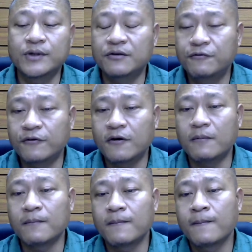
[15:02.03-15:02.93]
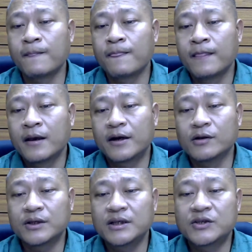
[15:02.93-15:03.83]
to inform and
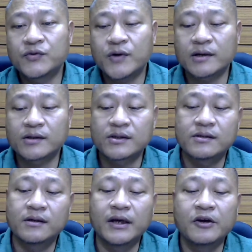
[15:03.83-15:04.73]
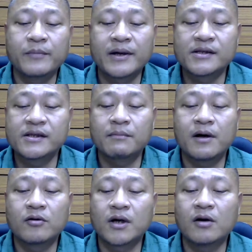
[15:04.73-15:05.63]
also instructs the humans
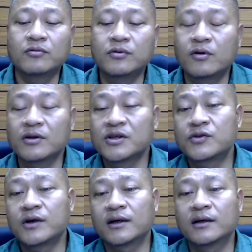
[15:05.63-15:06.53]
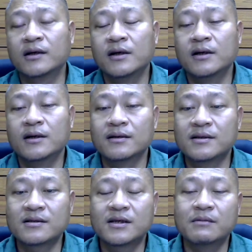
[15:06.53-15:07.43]
about how to construct a
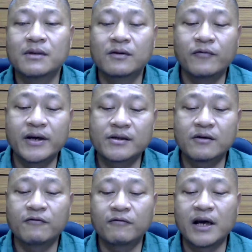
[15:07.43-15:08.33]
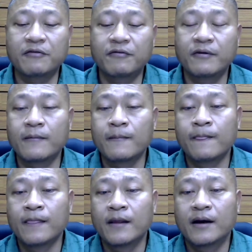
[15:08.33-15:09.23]
sustainable ways of life.
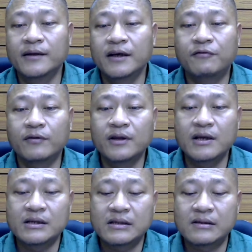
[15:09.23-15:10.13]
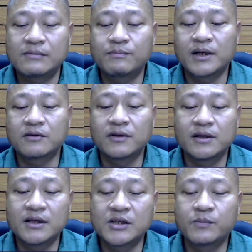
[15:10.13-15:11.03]
And therefore, this
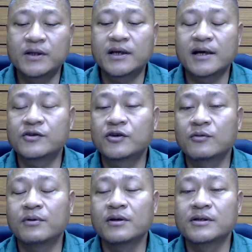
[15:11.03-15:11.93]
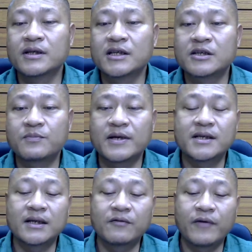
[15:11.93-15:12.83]
particular discipline, anthropology,
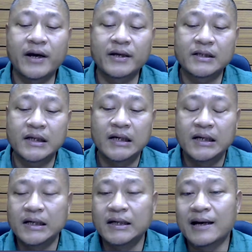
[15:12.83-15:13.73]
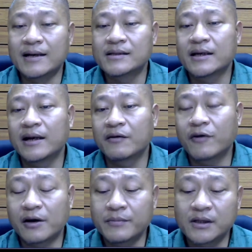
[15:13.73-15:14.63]
especially when it has an
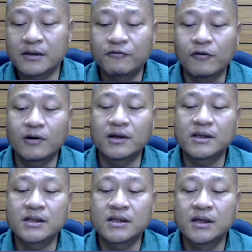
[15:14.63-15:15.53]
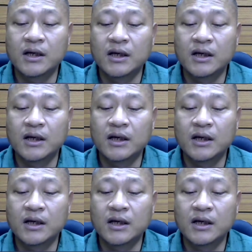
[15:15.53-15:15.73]
environmental focus,